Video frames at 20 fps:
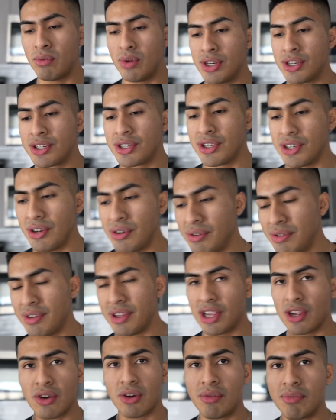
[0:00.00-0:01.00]
which, you know,
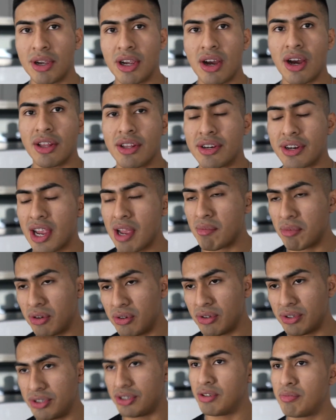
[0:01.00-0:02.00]
like, oh my god, they're
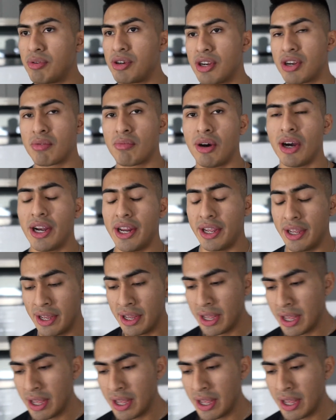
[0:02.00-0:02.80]
chemicals you're putting in your body.